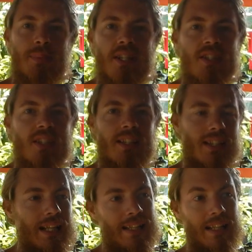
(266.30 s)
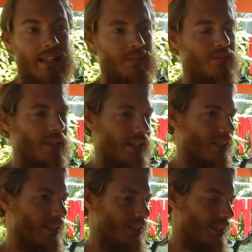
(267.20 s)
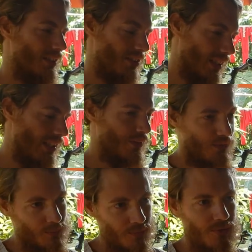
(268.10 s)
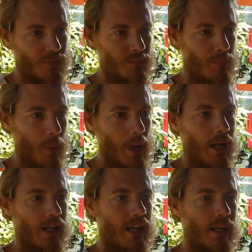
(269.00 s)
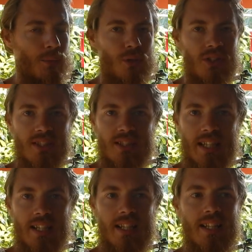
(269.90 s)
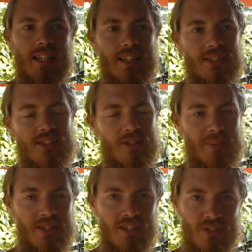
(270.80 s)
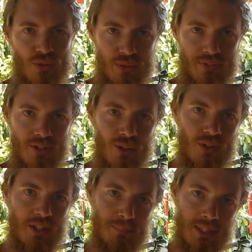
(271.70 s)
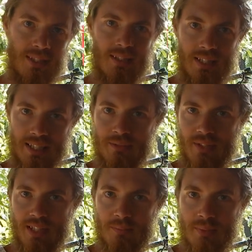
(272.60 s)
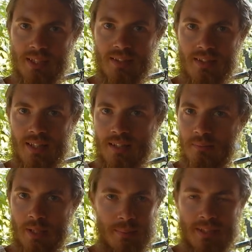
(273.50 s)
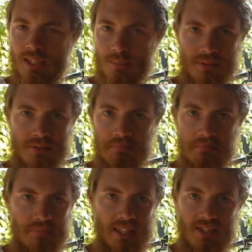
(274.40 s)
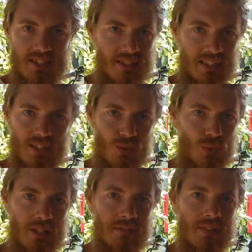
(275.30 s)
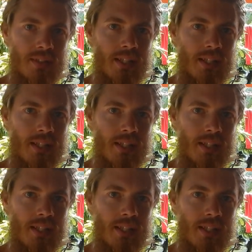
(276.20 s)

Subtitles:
And especially, like, as I understand it from how it works, is that this is especially true if you don't eat meat. Like if you eat meat, then maybe it helps digesting it or whatever.